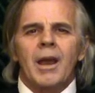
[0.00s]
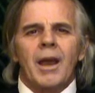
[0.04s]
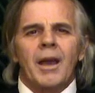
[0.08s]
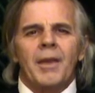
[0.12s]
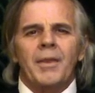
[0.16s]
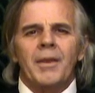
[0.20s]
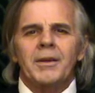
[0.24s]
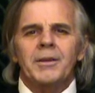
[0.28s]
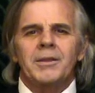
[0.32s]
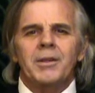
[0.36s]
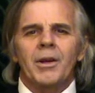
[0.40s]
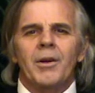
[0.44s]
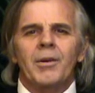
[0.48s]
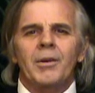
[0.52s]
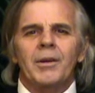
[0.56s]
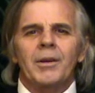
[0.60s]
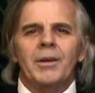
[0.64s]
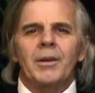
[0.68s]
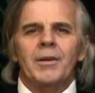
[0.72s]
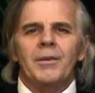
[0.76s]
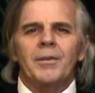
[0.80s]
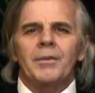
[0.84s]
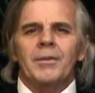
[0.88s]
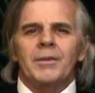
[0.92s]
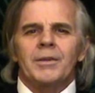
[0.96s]
And they
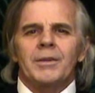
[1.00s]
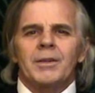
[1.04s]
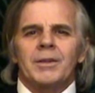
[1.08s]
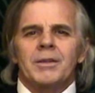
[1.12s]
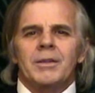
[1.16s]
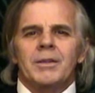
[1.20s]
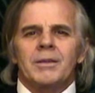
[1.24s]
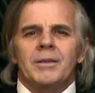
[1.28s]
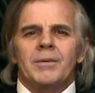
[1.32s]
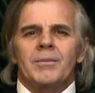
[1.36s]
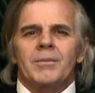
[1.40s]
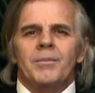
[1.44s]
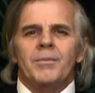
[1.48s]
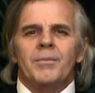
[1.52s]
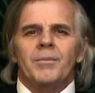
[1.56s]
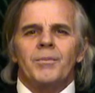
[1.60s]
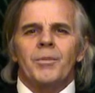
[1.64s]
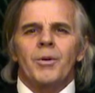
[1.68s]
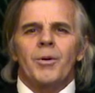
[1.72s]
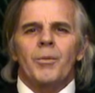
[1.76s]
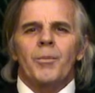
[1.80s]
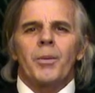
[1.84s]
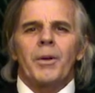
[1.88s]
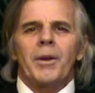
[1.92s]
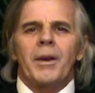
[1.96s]
totally just
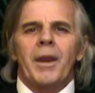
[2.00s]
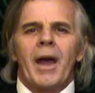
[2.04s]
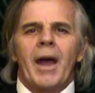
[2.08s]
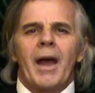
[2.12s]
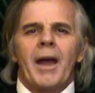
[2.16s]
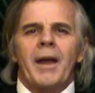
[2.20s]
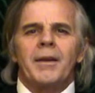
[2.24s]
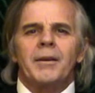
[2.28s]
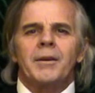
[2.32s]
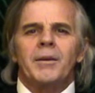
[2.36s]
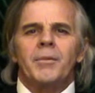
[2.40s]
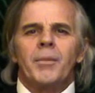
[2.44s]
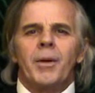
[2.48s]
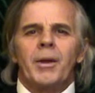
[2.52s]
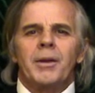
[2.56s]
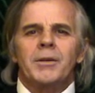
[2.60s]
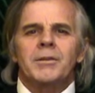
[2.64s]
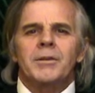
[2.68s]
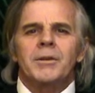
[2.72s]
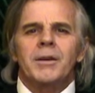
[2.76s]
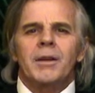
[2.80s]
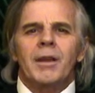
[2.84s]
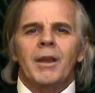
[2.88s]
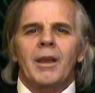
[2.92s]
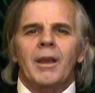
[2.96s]
were benign to
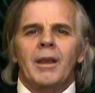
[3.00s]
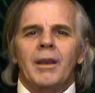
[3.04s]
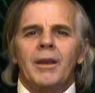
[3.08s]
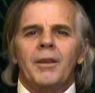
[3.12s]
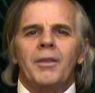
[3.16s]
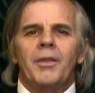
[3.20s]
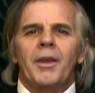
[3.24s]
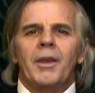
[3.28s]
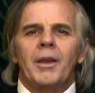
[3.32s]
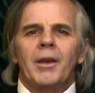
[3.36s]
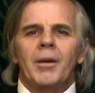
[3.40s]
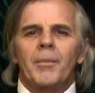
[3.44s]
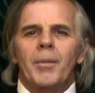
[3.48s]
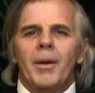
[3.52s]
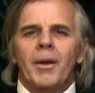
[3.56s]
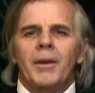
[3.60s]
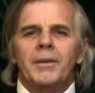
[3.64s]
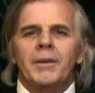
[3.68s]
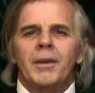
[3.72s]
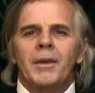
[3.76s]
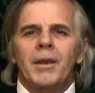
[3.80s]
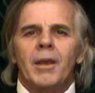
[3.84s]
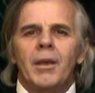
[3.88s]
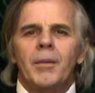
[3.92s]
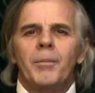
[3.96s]
mentioning anything
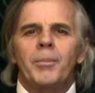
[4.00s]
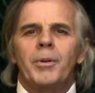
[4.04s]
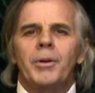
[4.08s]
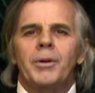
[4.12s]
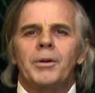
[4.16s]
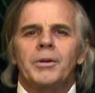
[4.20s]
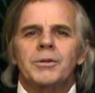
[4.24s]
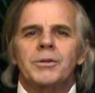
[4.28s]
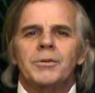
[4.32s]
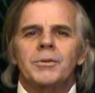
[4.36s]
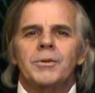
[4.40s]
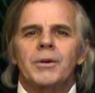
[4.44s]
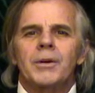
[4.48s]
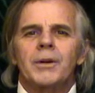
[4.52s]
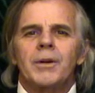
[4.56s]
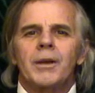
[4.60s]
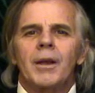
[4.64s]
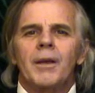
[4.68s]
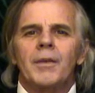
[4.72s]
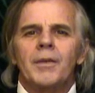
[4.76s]
about the hemp industry.